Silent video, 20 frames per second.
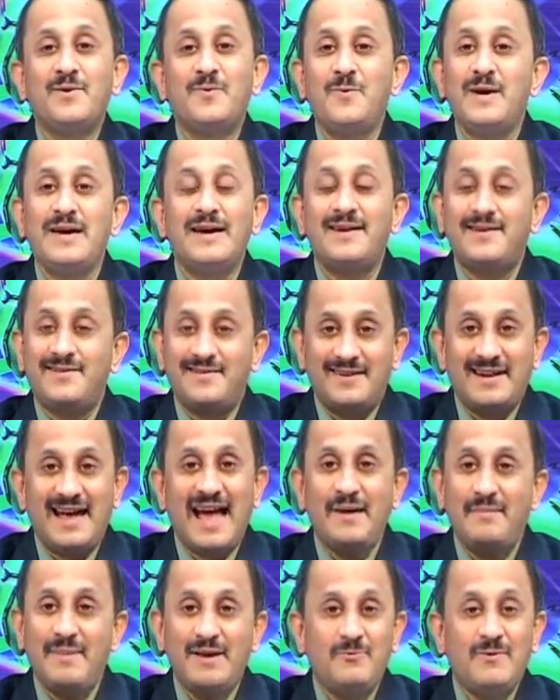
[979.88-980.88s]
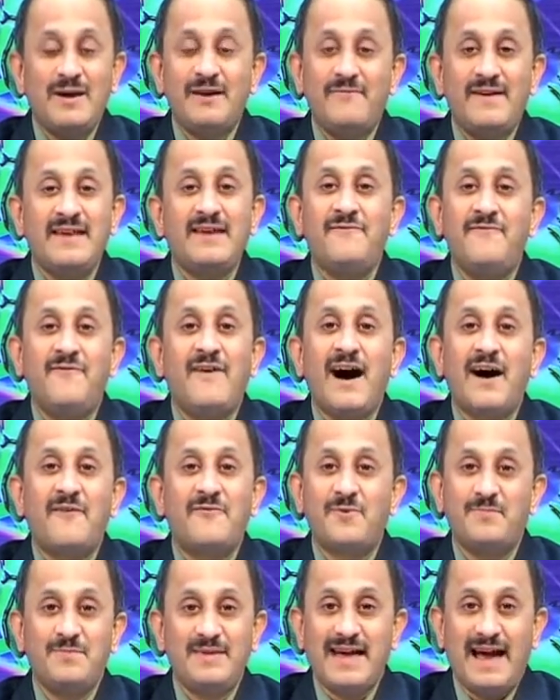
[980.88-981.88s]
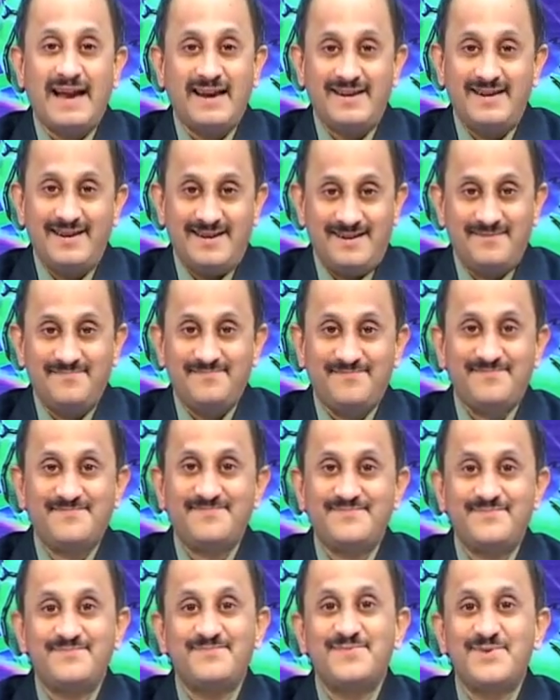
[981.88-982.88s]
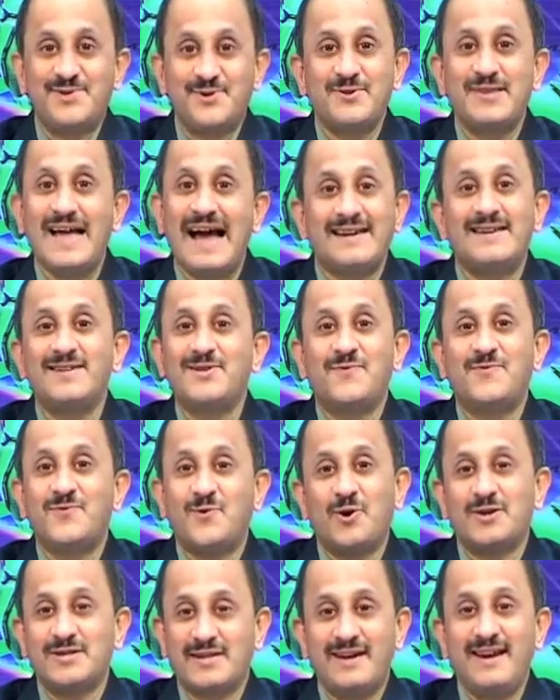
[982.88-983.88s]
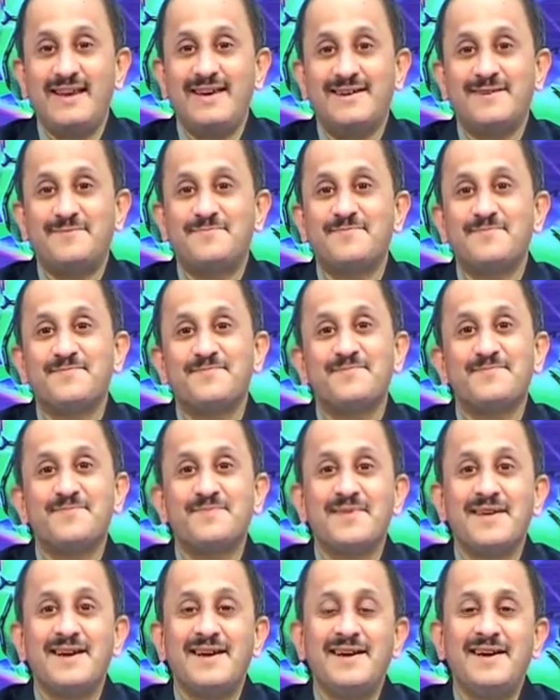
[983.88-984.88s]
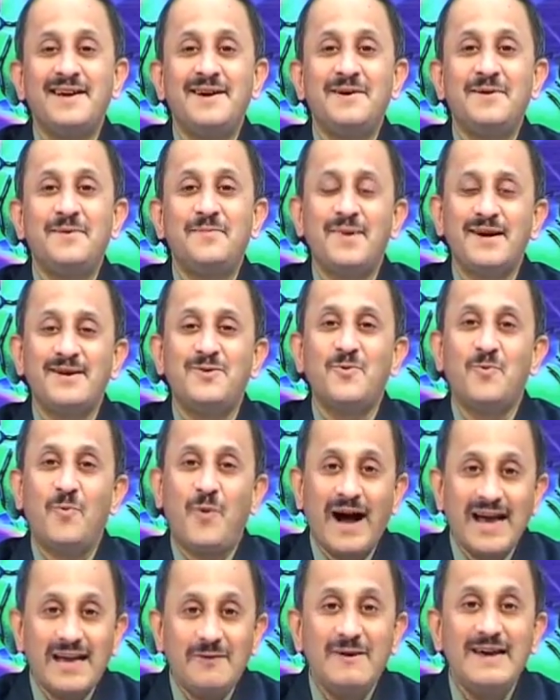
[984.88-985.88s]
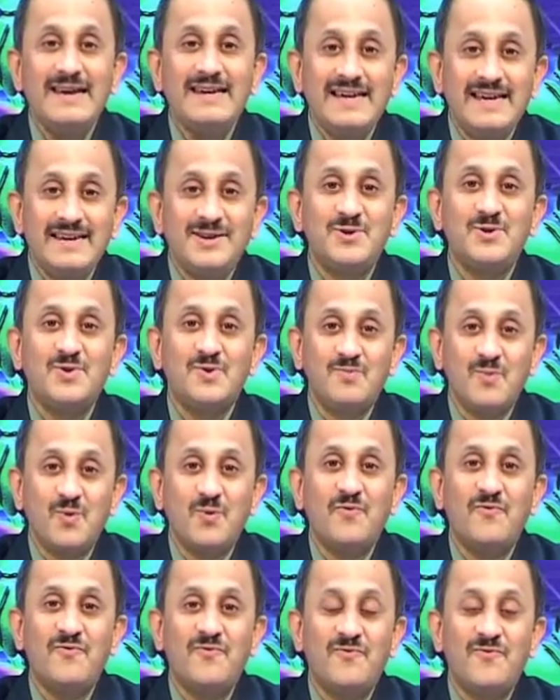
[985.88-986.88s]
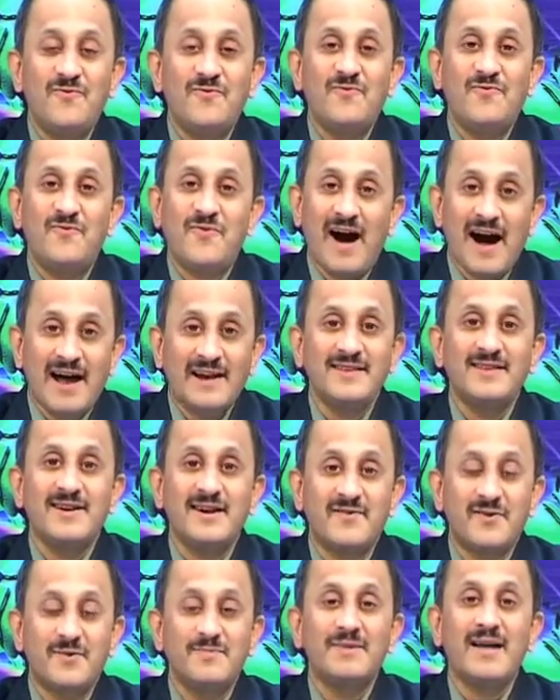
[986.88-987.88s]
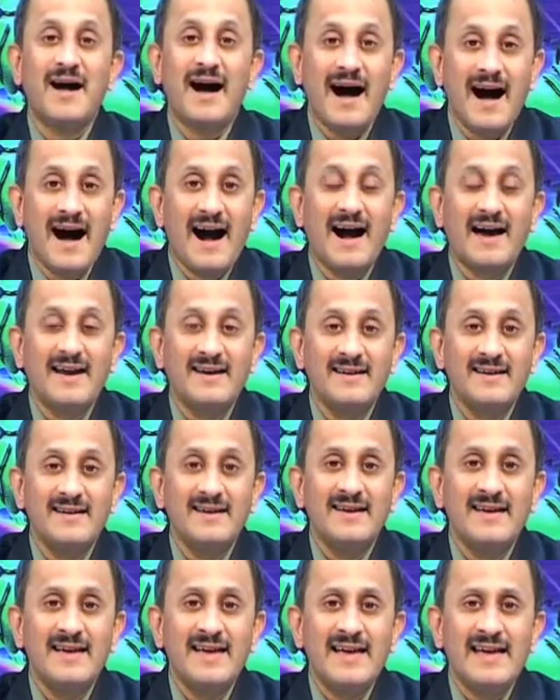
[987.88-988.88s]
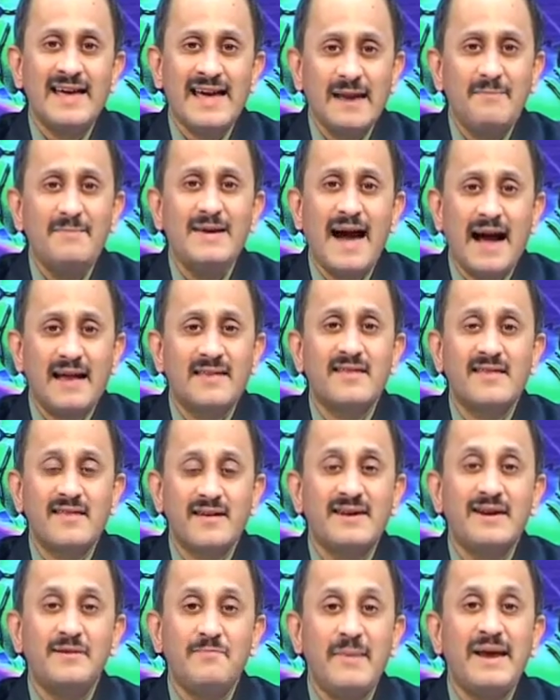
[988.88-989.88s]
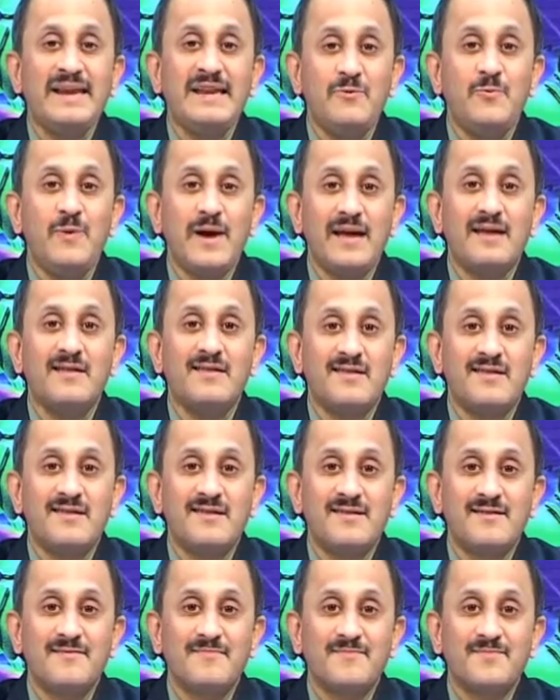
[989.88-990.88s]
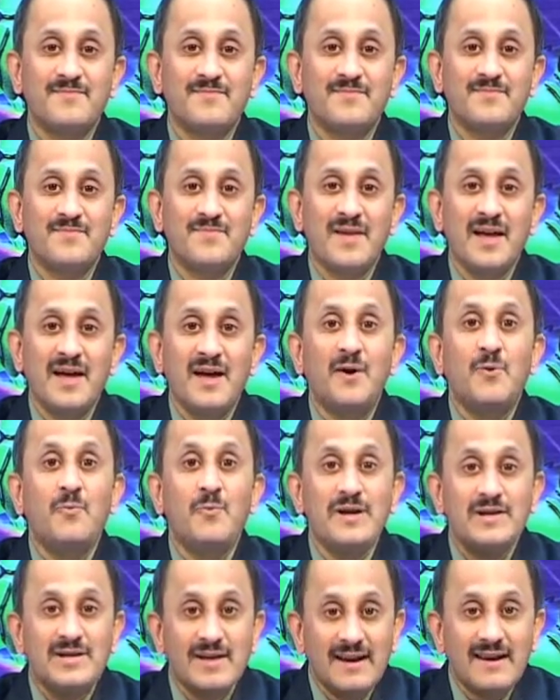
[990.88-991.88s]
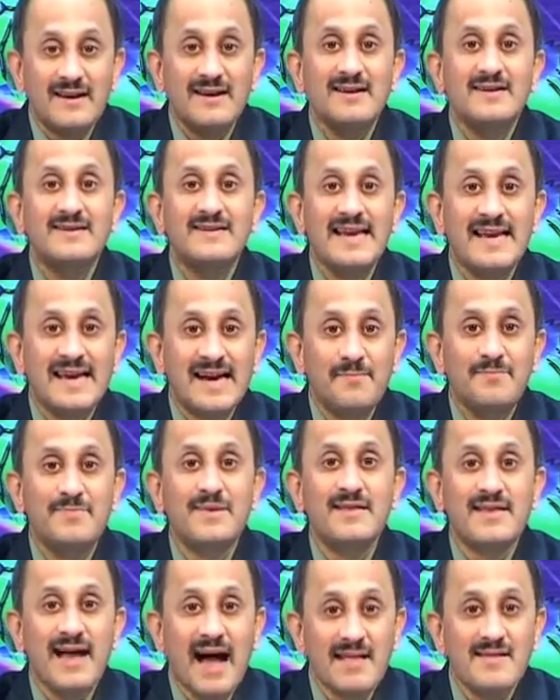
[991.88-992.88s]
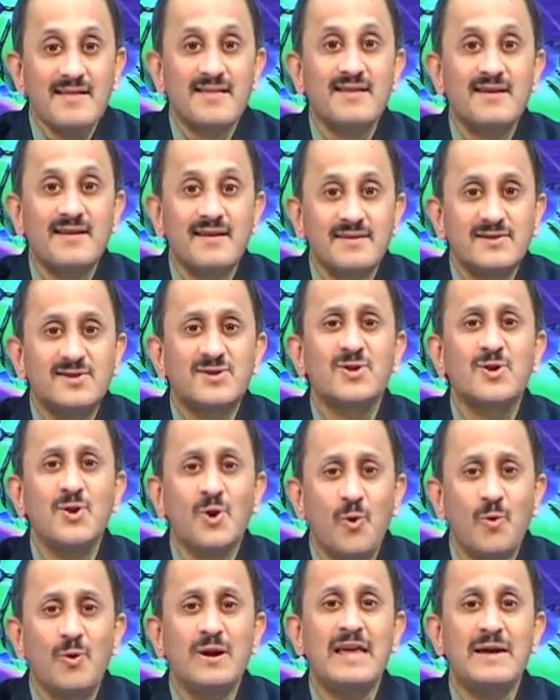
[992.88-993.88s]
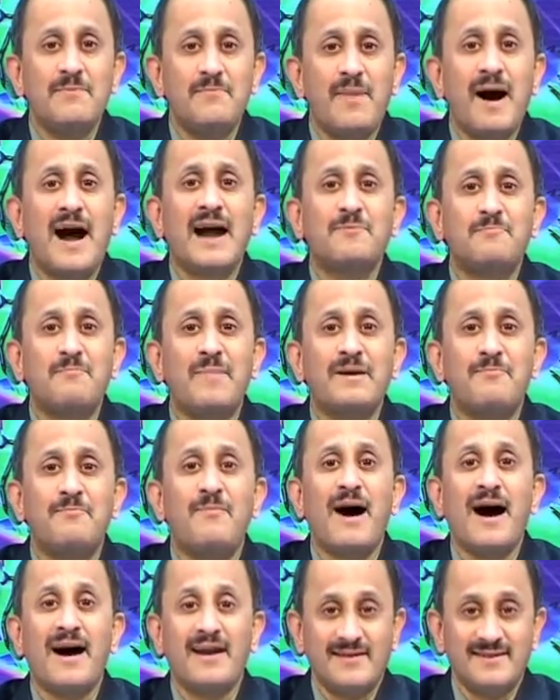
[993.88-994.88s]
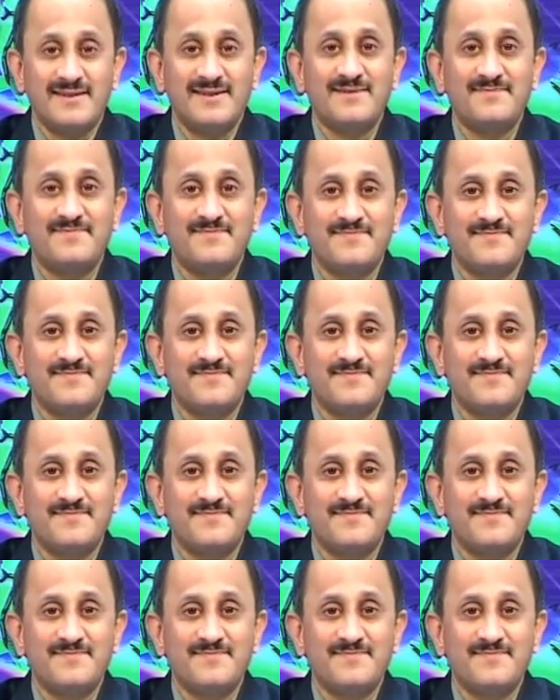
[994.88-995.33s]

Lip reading: We are very far from the ideal. So, that is of course clear. But why we need to move farther from the Haar can be answered in many ways. We shall take up this answer slowly, part by part.